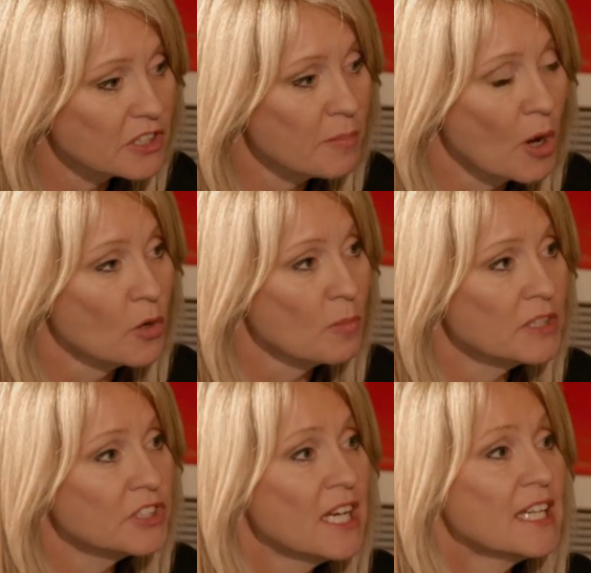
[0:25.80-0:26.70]
at the
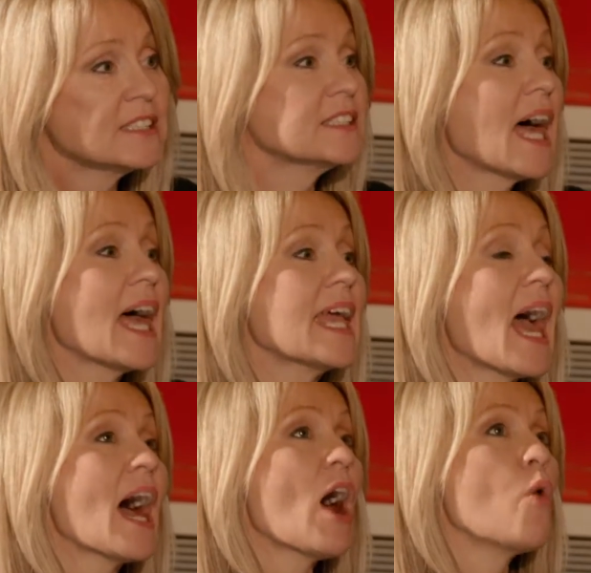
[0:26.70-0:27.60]
moment to say,
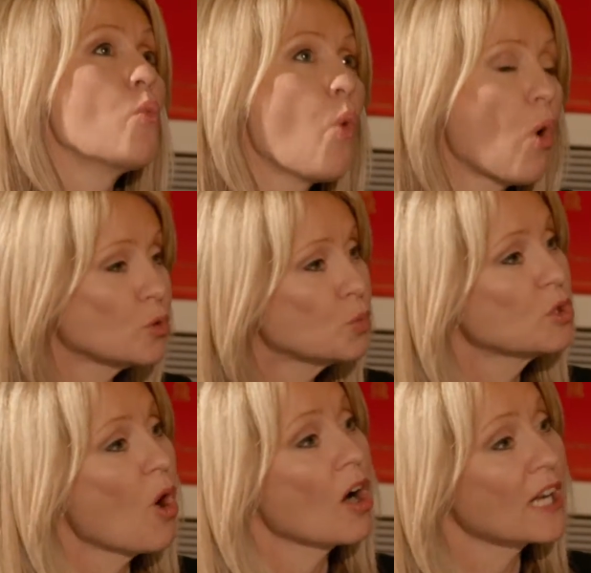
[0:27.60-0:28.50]
what would
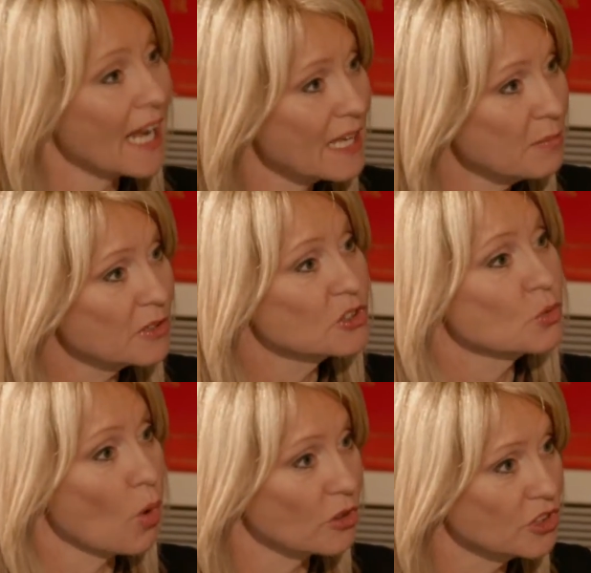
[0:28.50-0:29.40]
our claimants
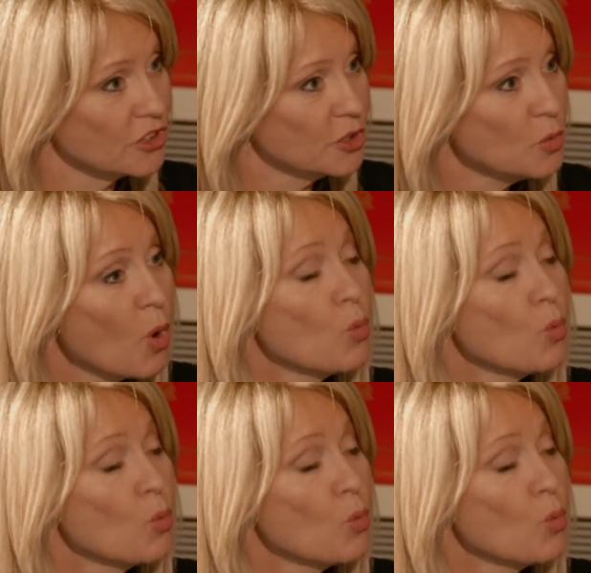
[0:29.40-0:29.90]
want to do?